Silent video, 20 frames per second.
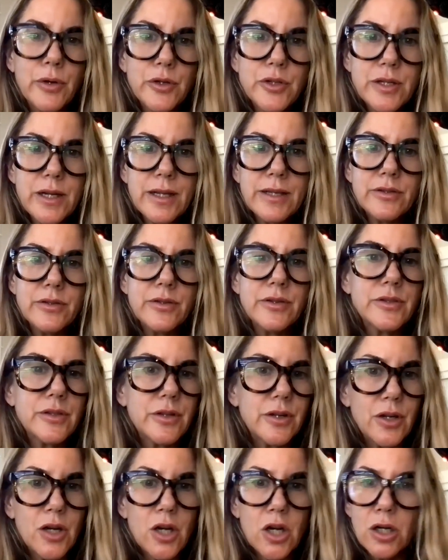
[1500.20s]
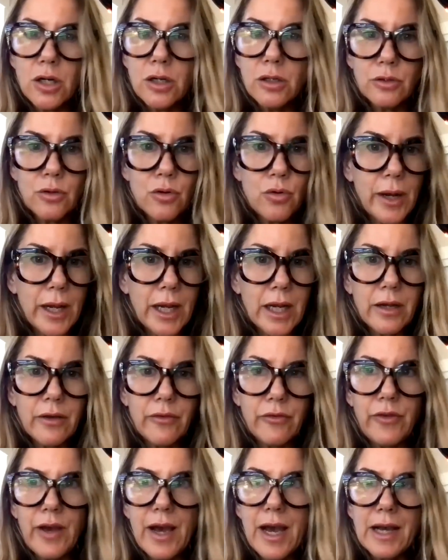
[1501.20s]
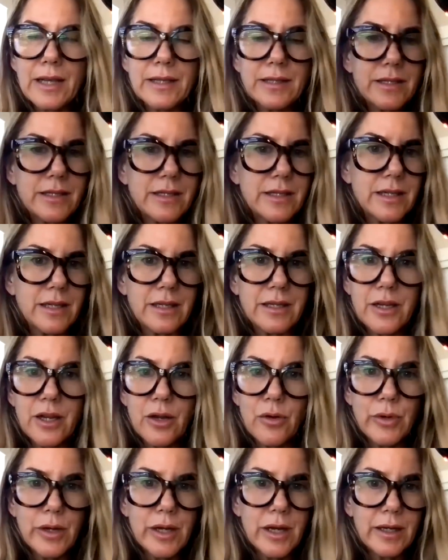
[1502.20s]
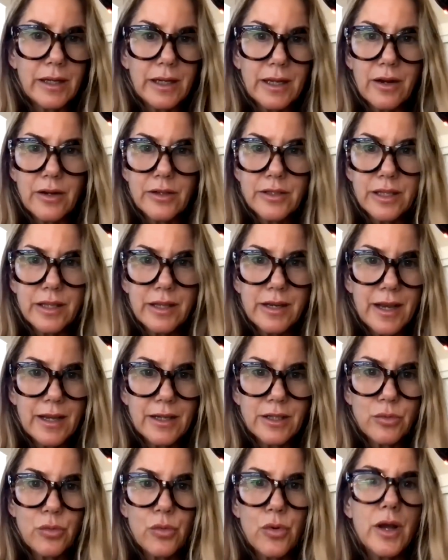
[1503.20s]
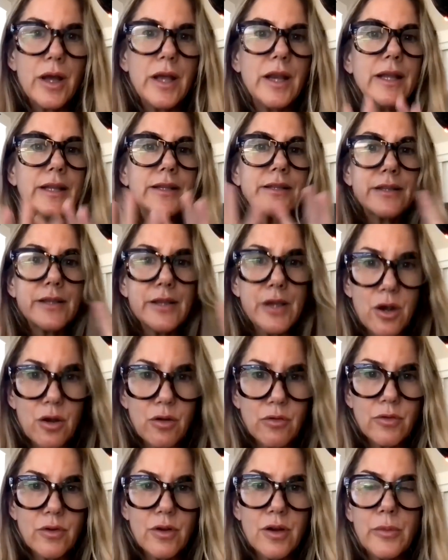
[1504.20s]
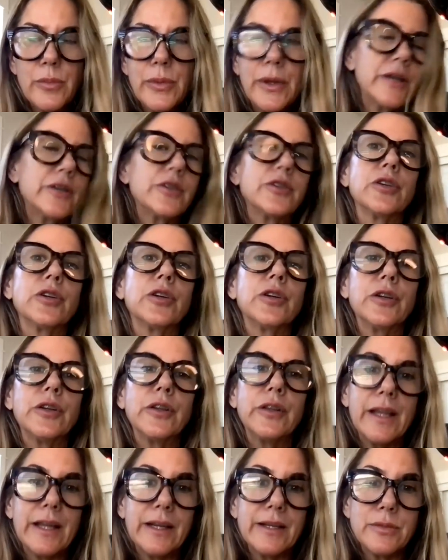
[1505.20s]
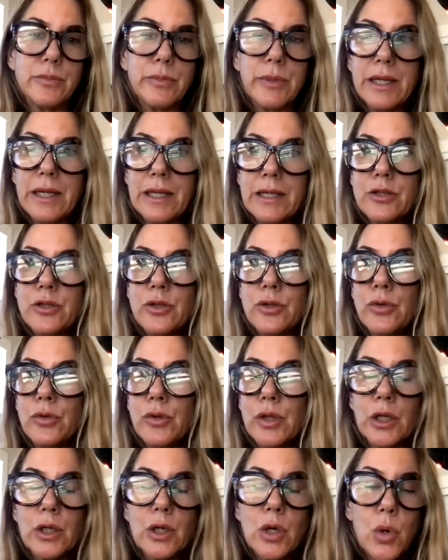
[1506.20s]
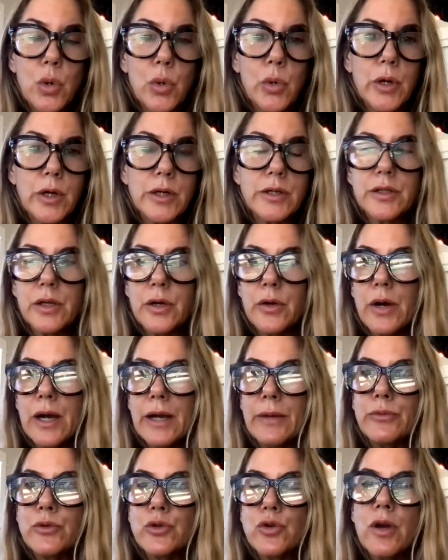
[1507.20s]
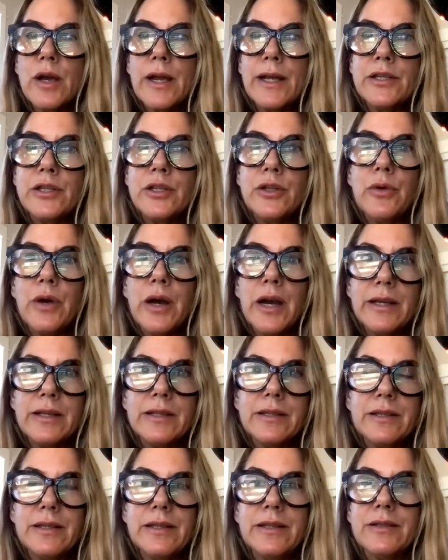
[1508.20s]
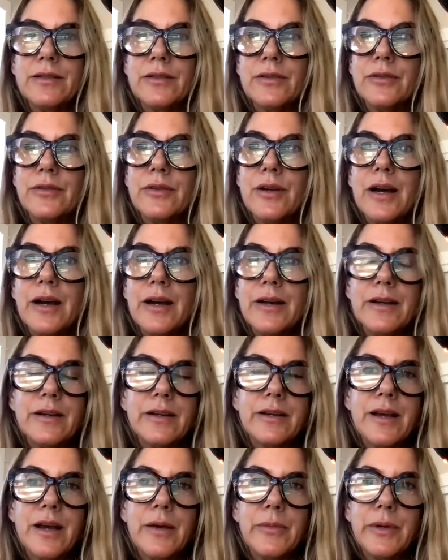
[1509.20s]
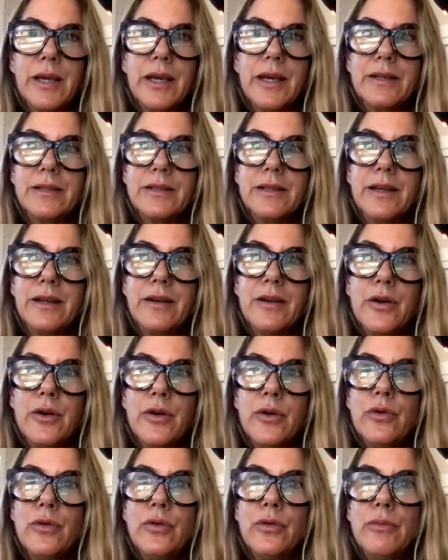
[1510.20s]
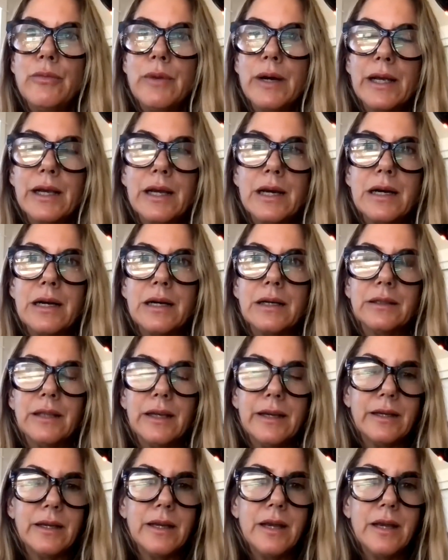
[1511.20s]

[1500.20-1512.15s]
Merchandisers are all quick, fast. We got to get on to the next one. It's the overall picture. That is me to the core. So I'm trying to ice these cupcakes, and oh my God,